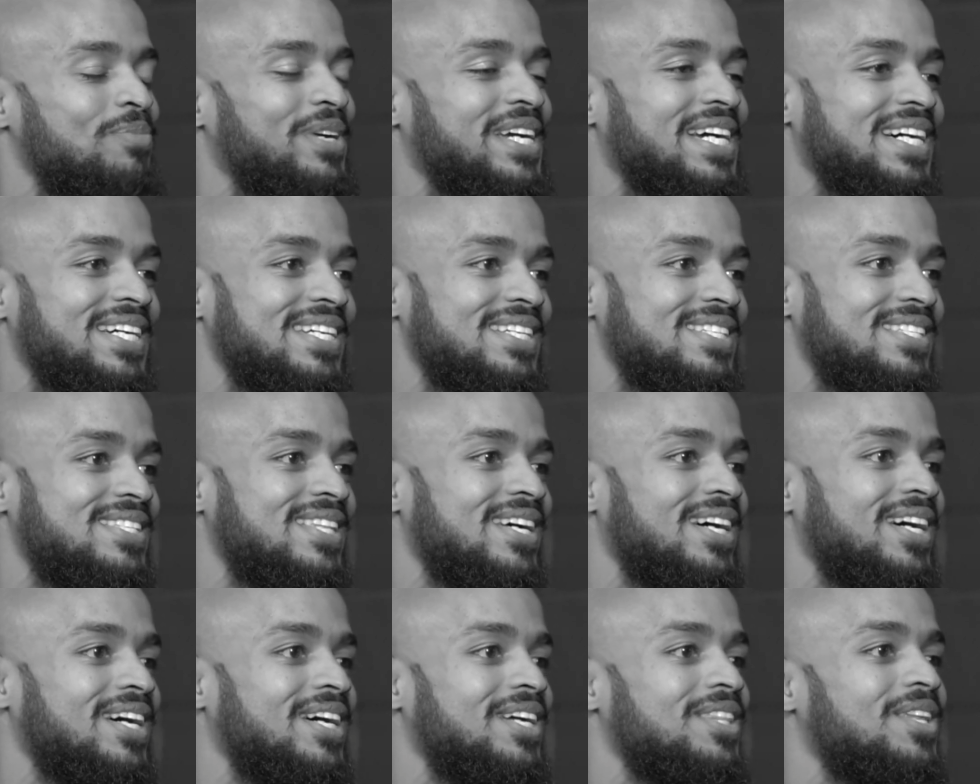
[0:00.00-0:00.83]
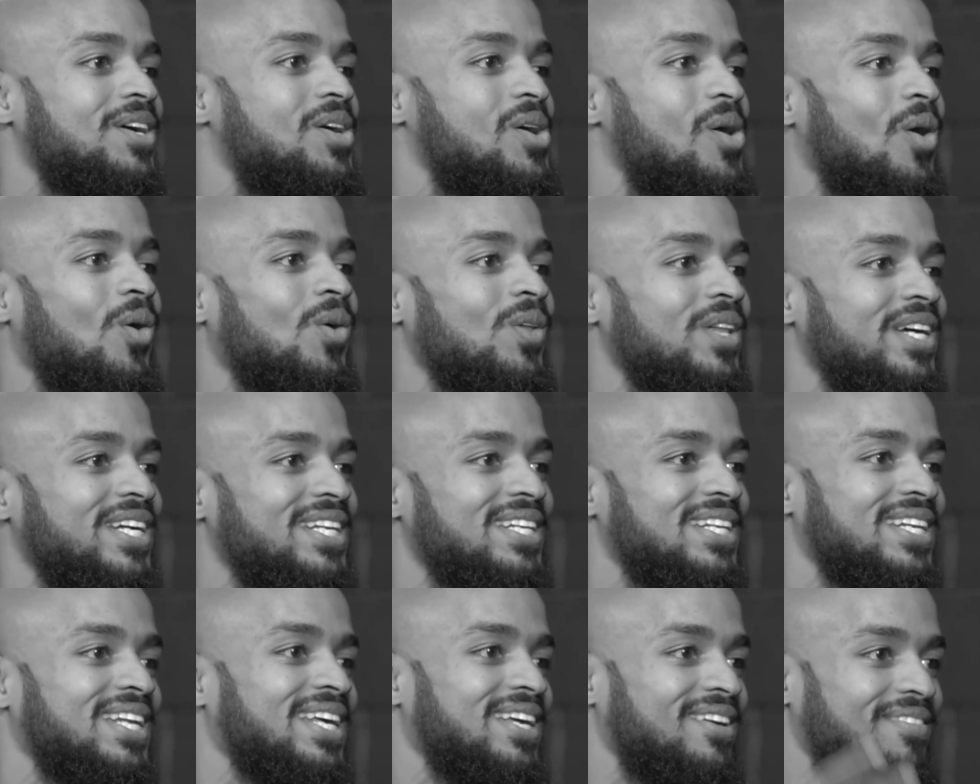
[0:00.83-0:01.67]
Because the
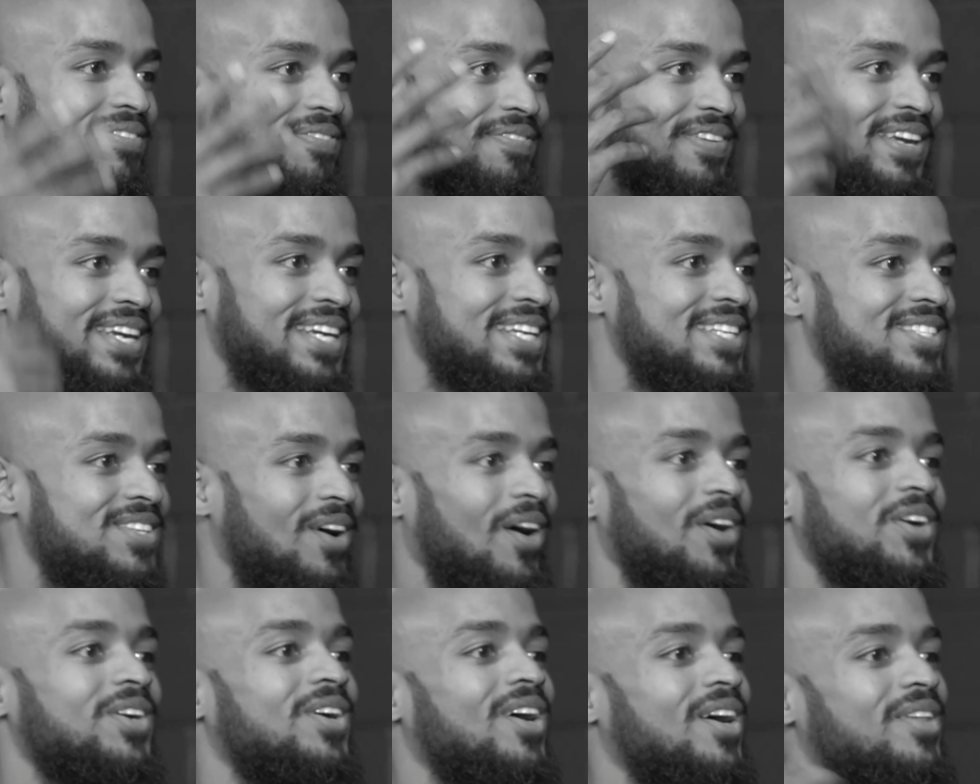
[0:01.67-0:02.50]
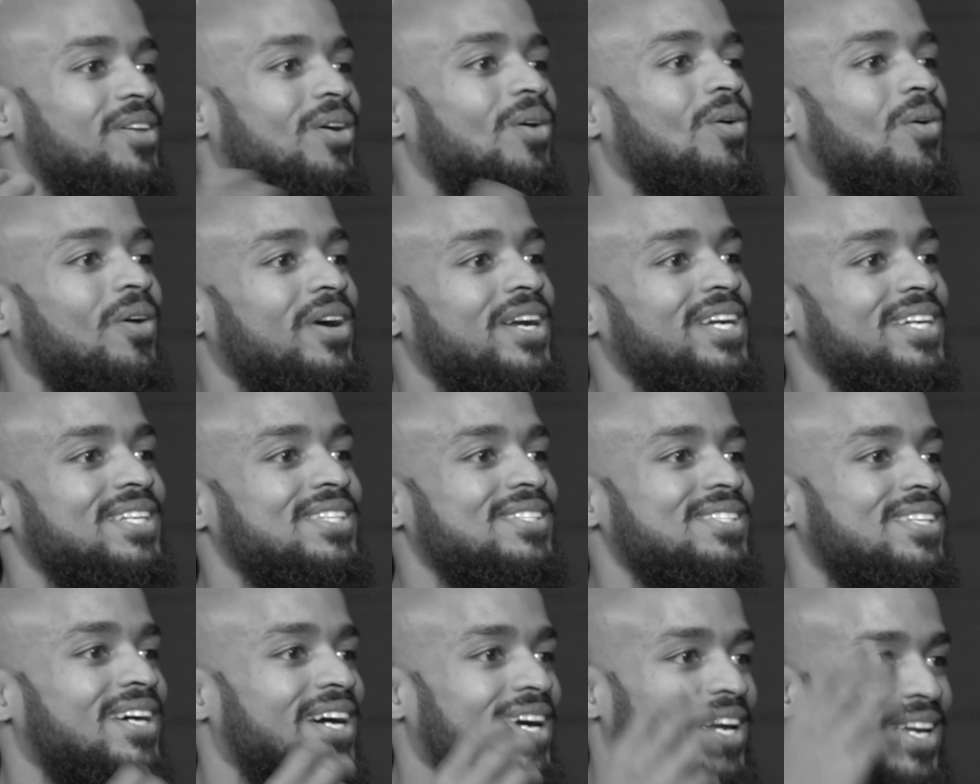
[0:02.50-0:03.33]
colon feeds all your other
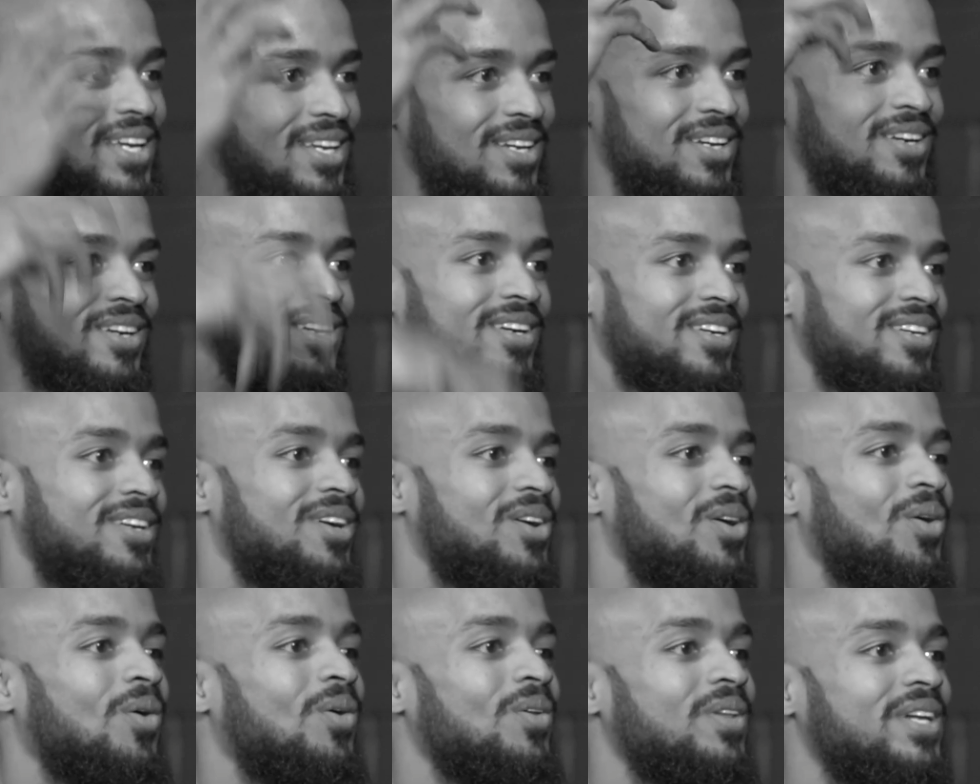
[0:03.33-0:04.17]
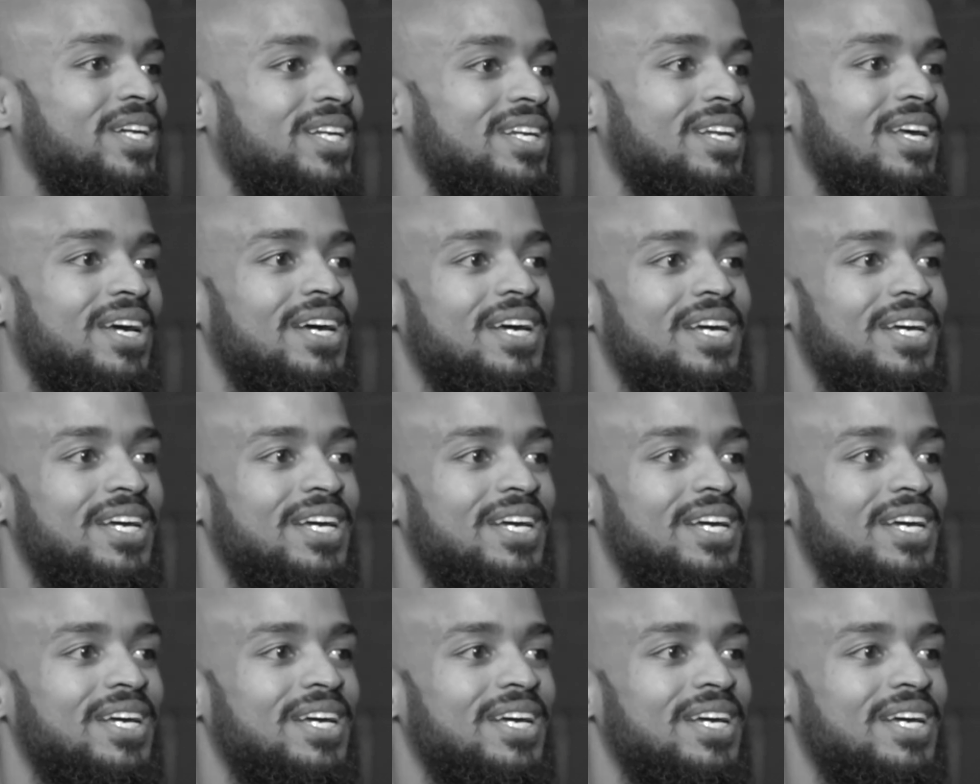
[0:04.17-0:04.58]
organs, like your colon,